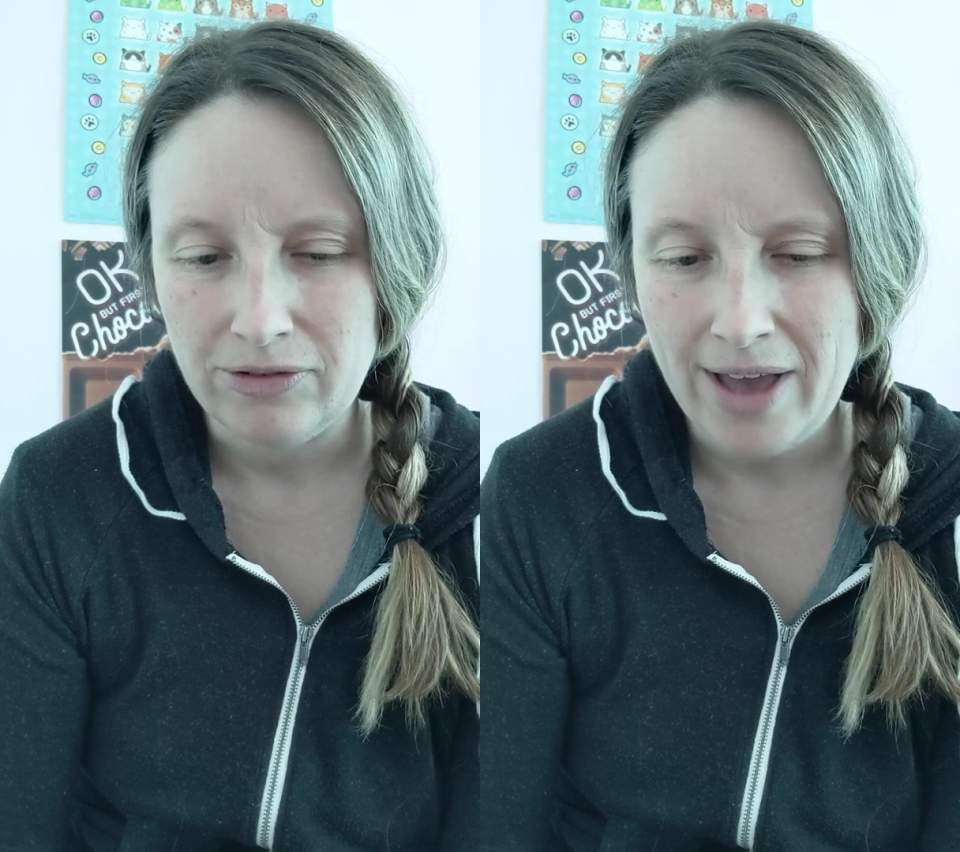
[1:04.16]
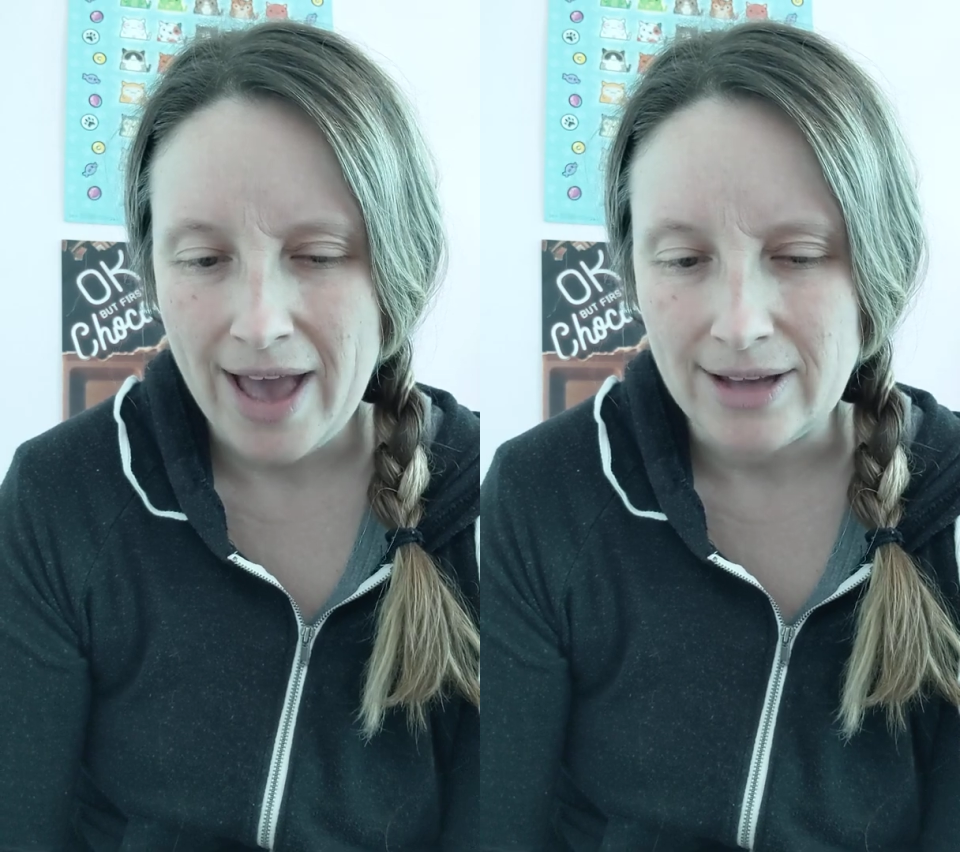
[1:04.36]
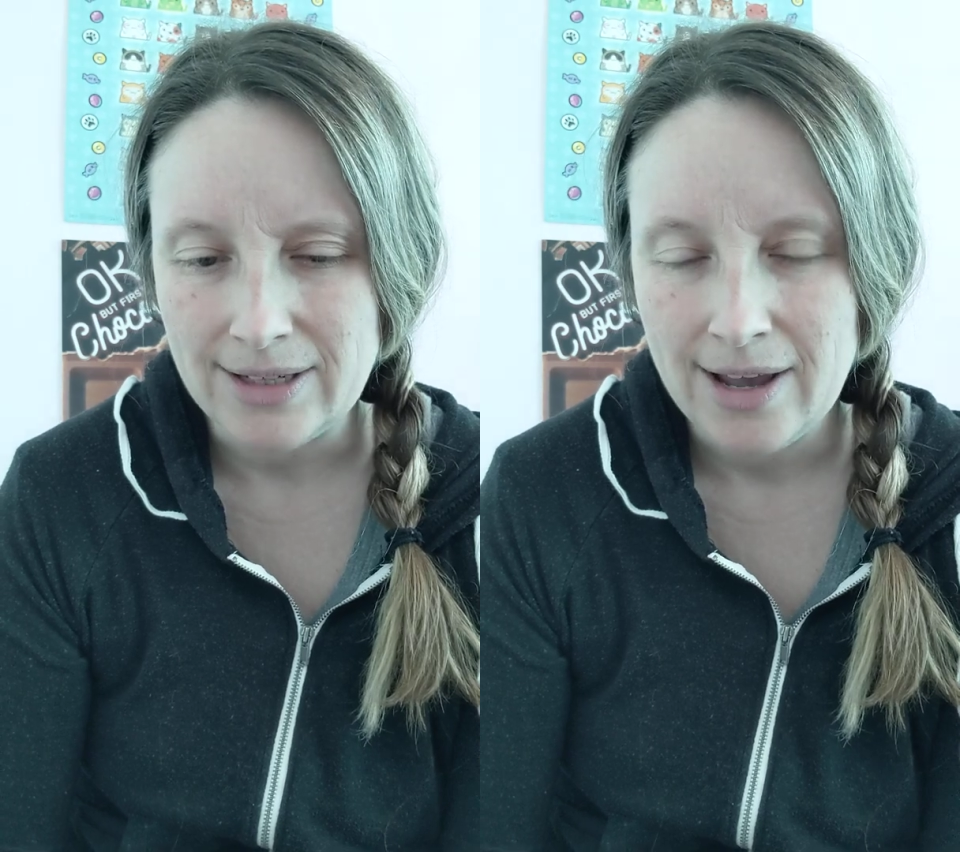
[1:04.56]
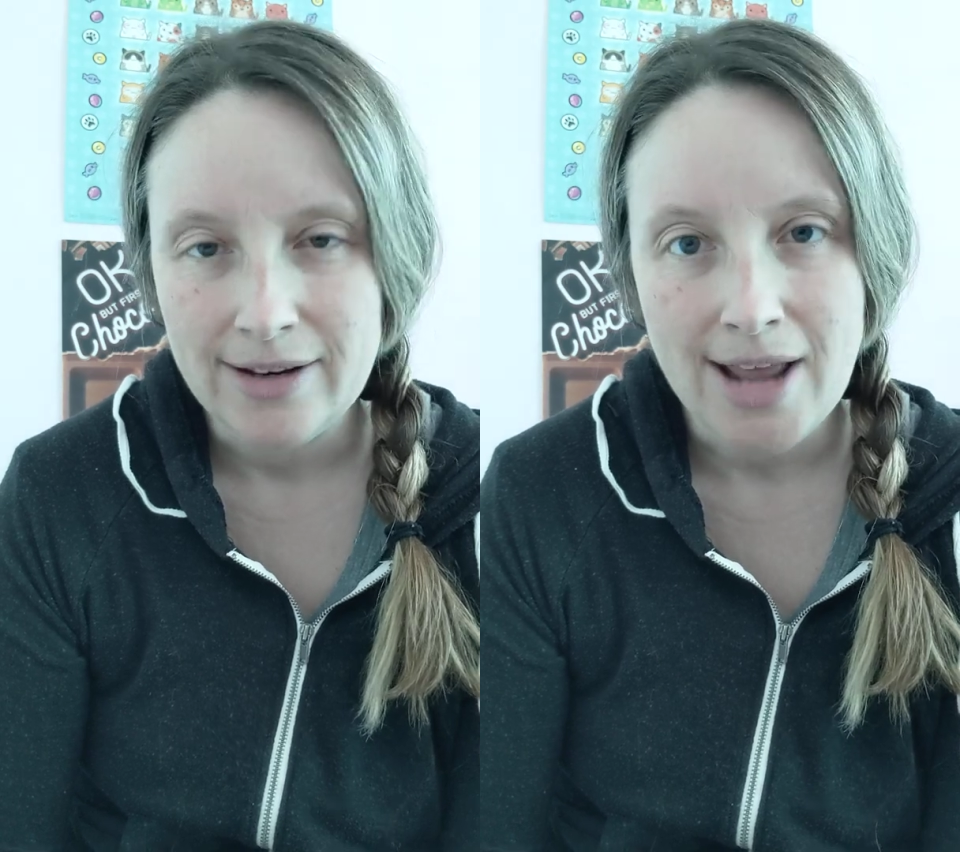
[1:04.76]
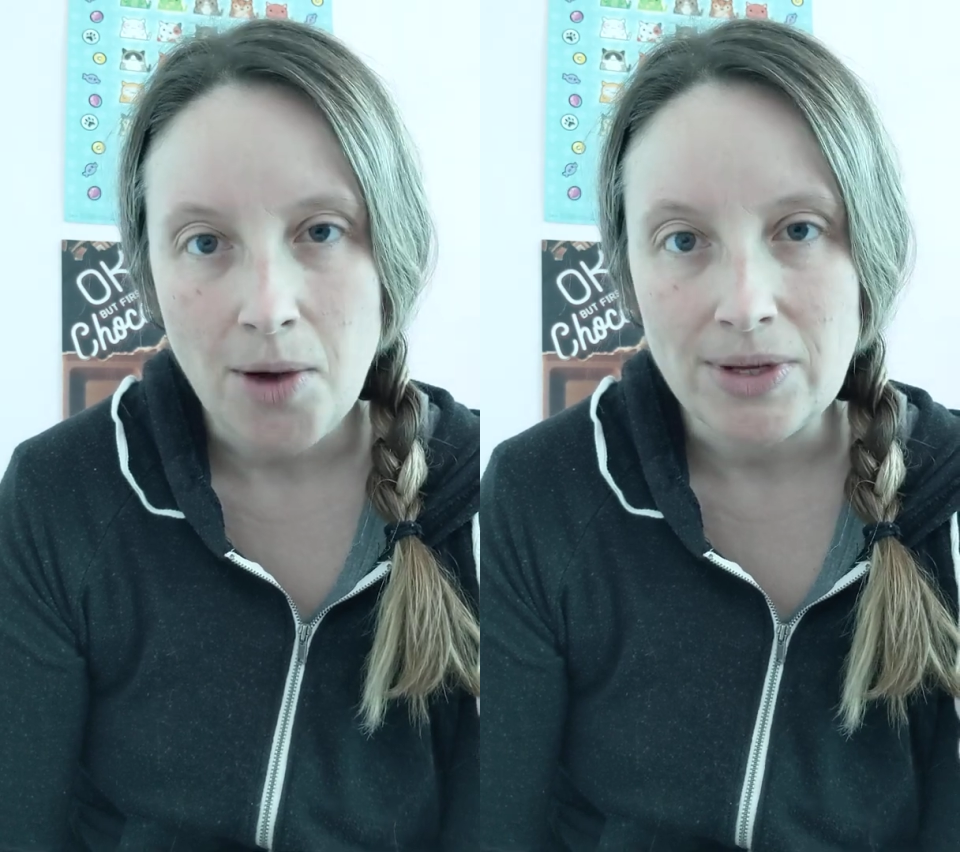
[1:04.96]
fat.
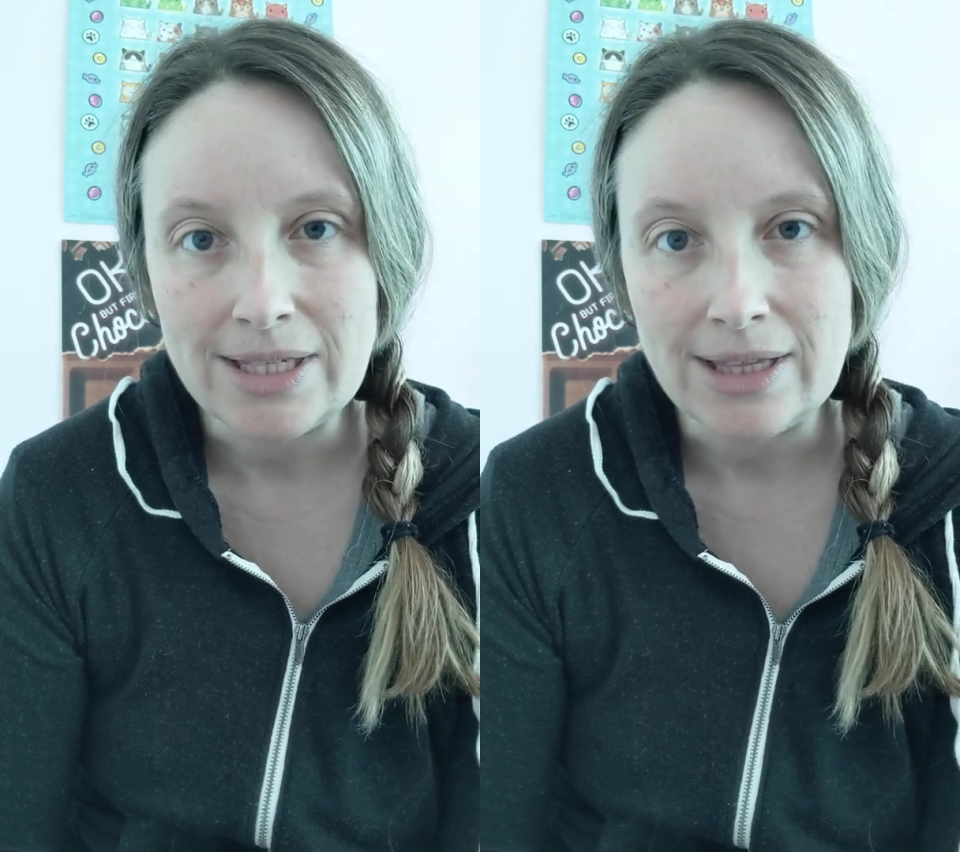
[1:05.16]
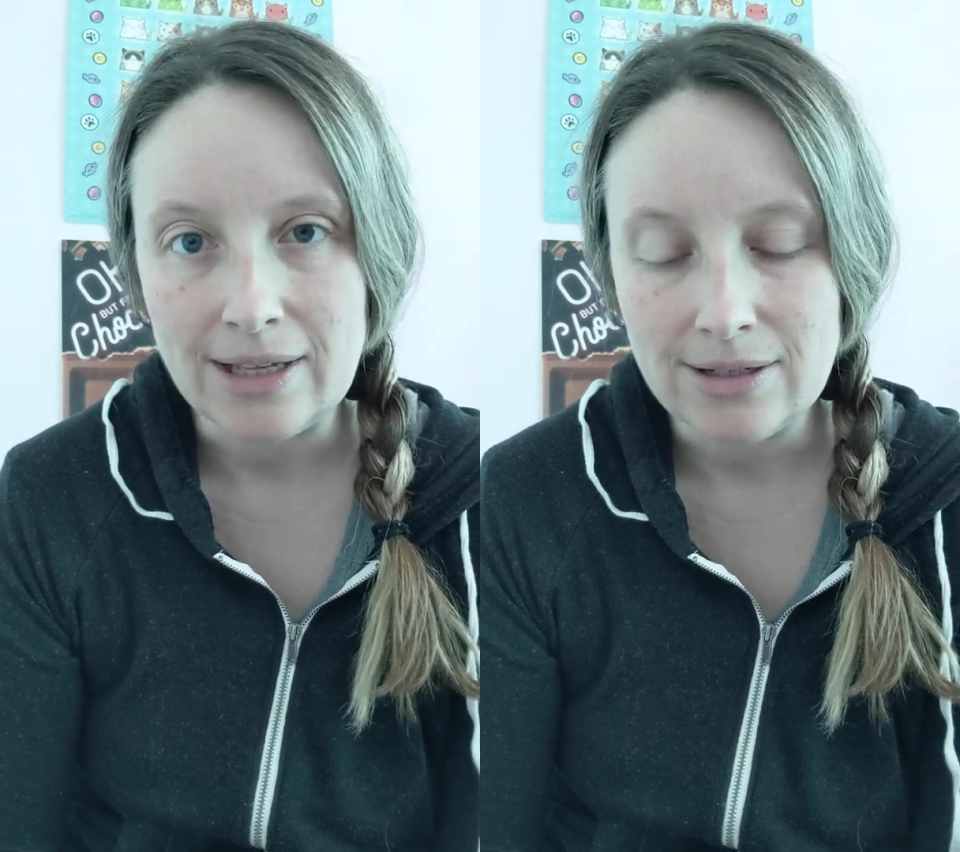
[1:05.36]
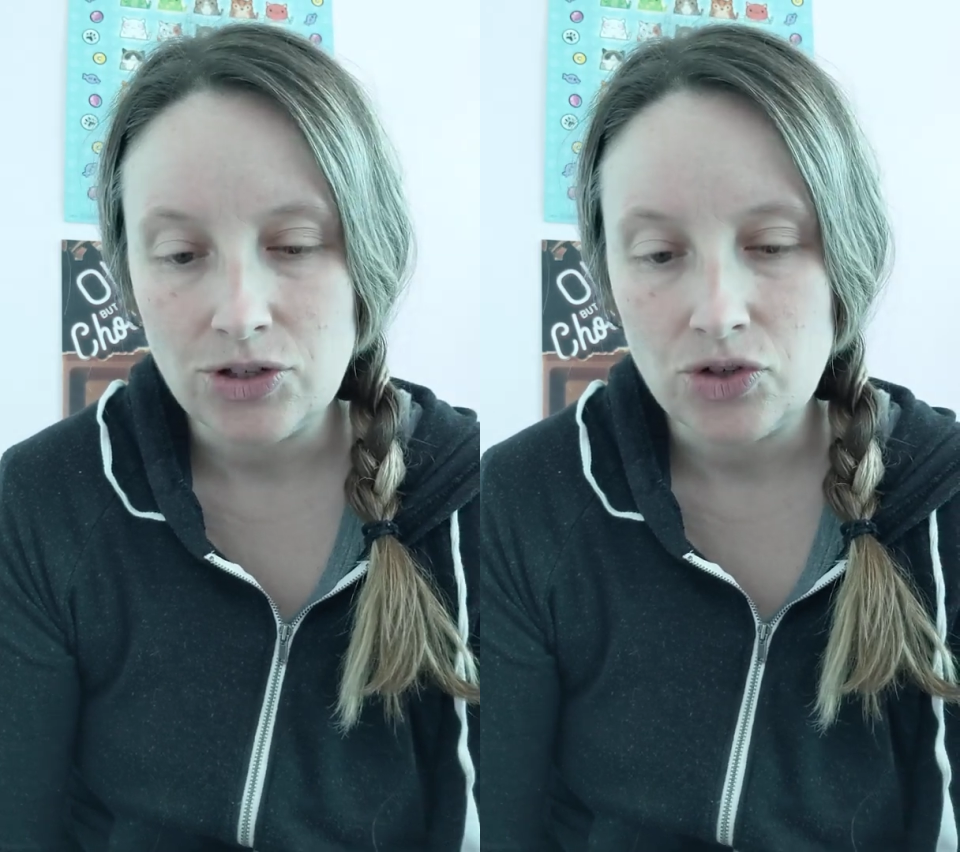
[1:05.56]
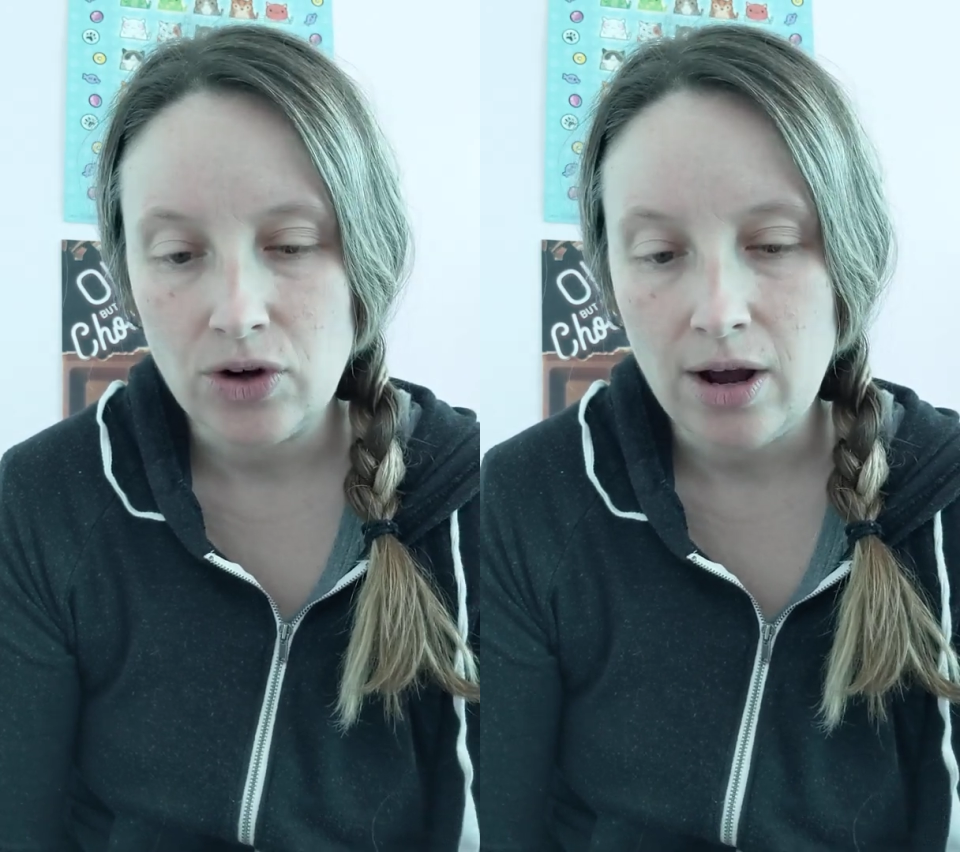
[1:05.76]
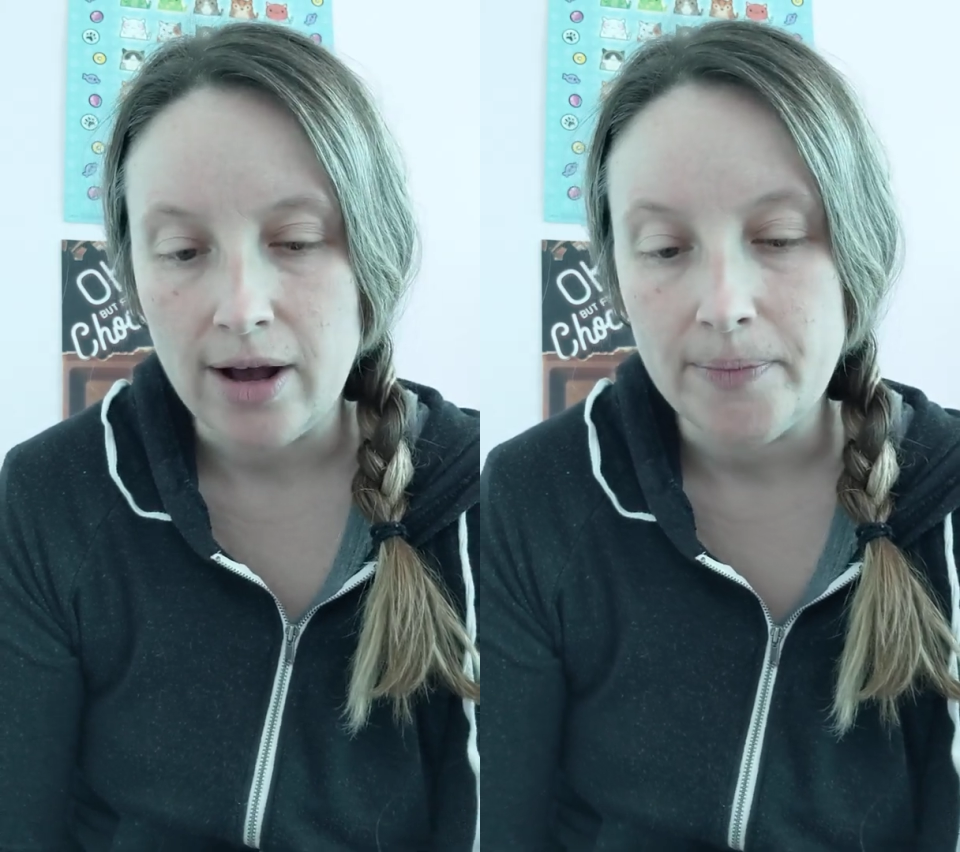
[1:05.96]
Now he's thin as a
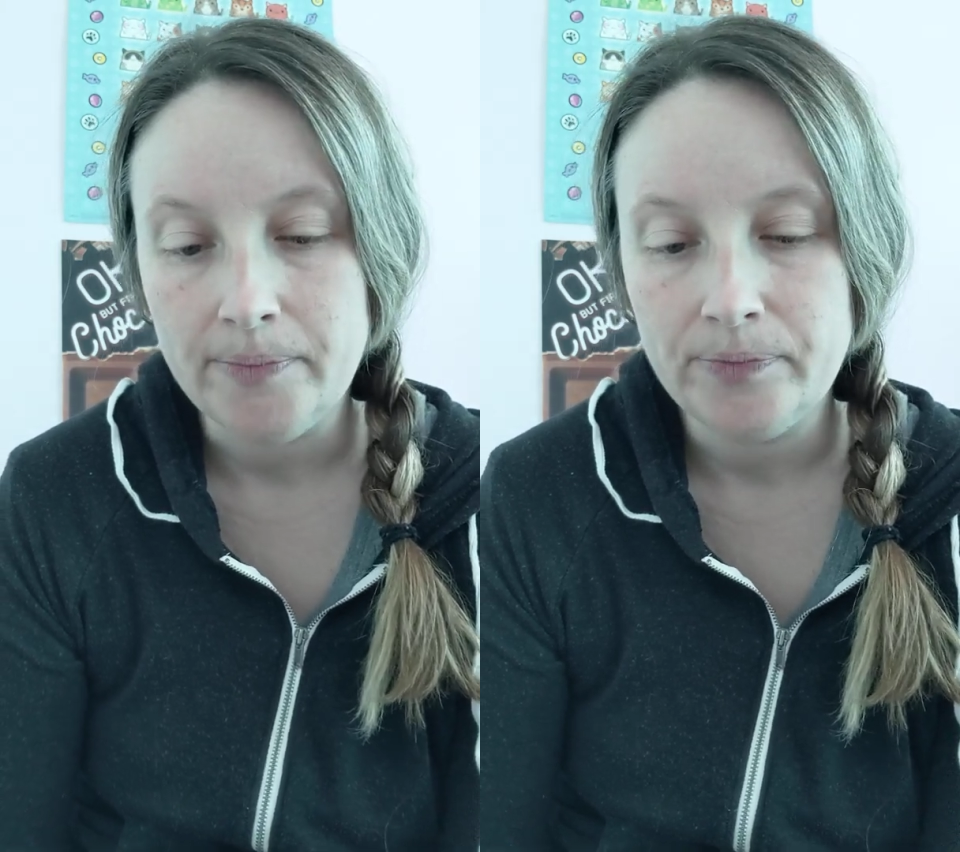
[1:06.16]
straw.